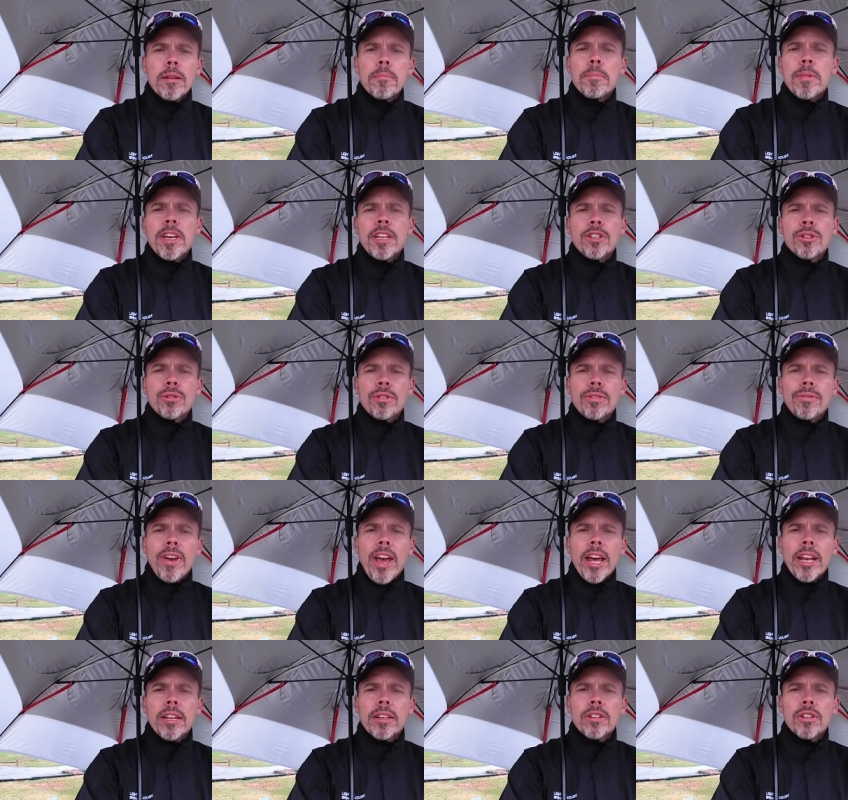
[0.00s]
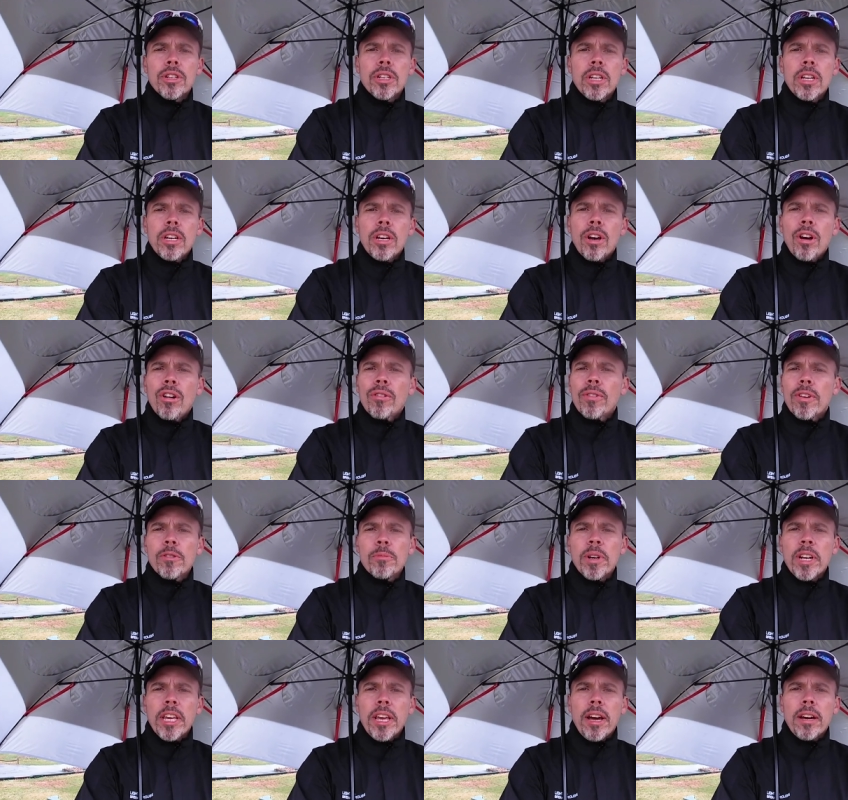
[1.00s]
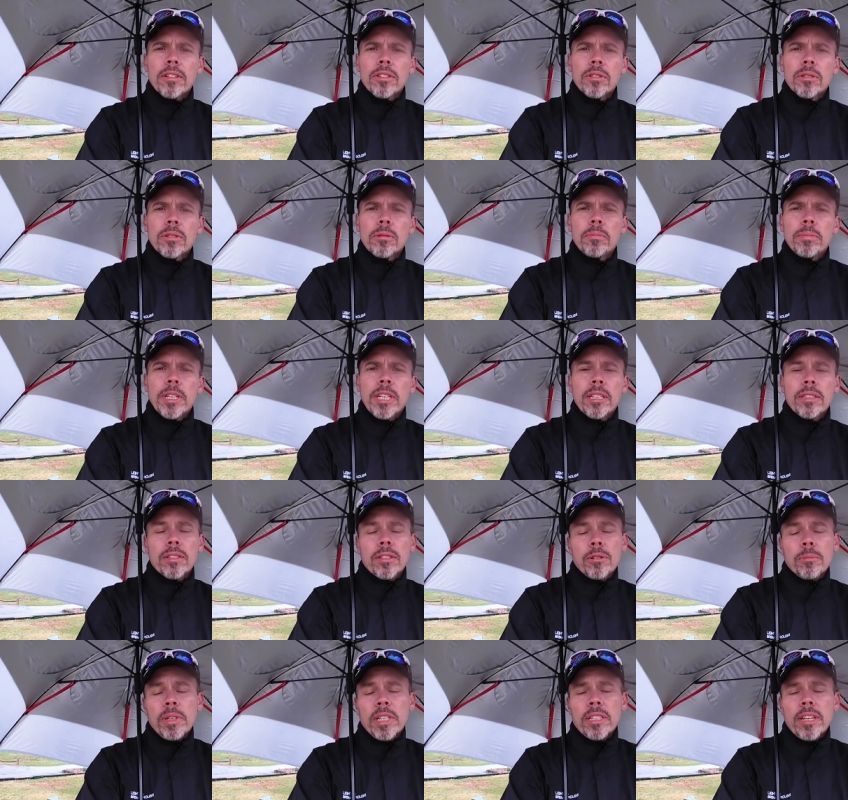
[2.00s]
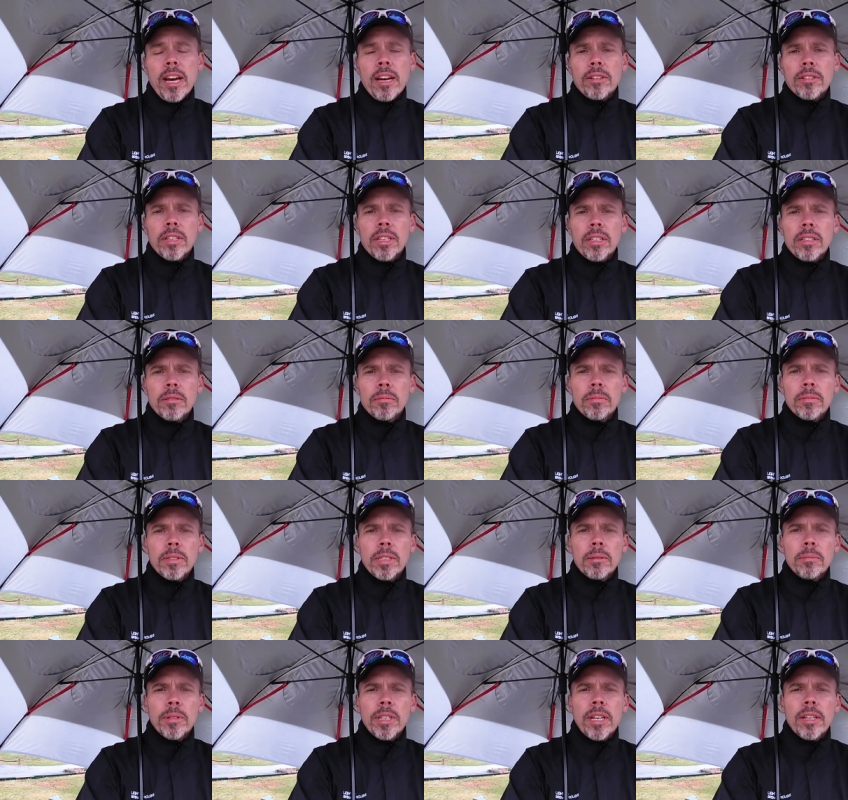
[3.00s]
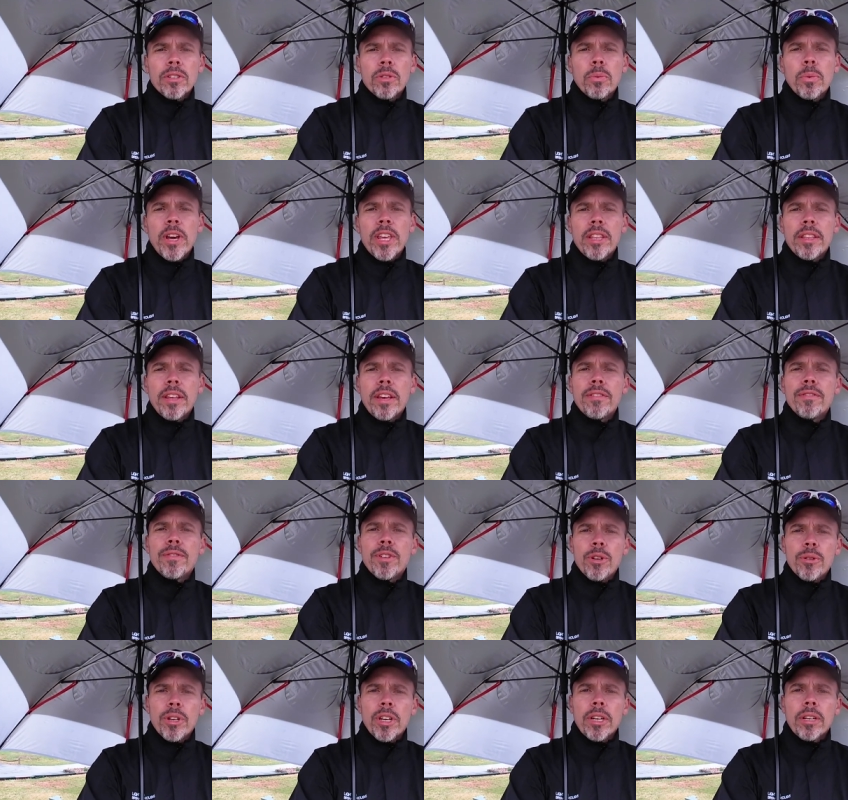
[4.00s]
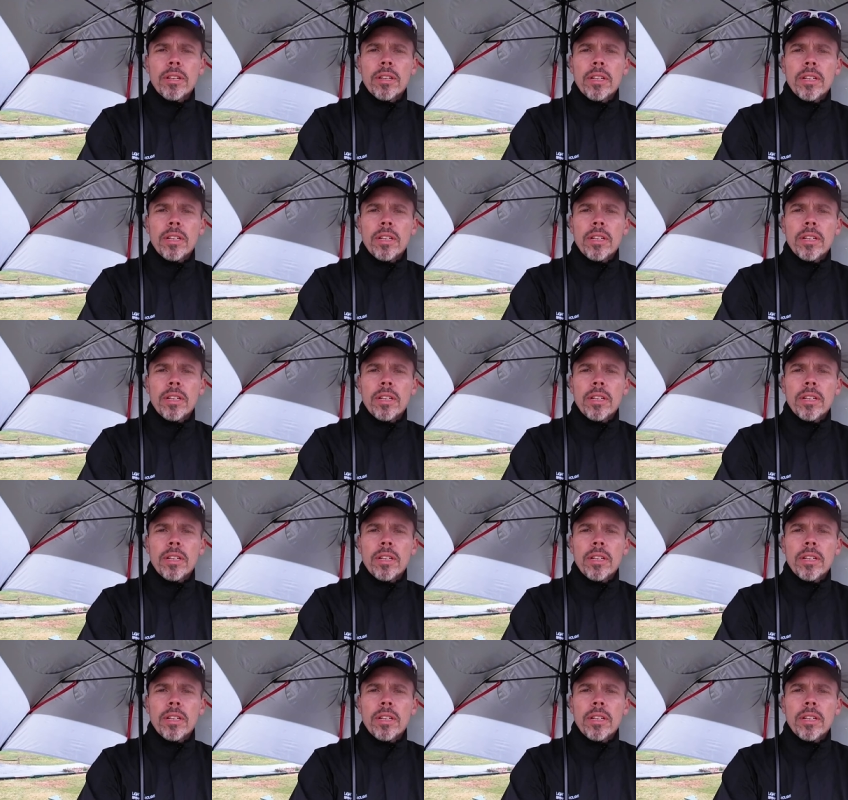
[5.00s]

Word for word: a major advantage over everybody else because of their mentality, because of the way that they viewed it.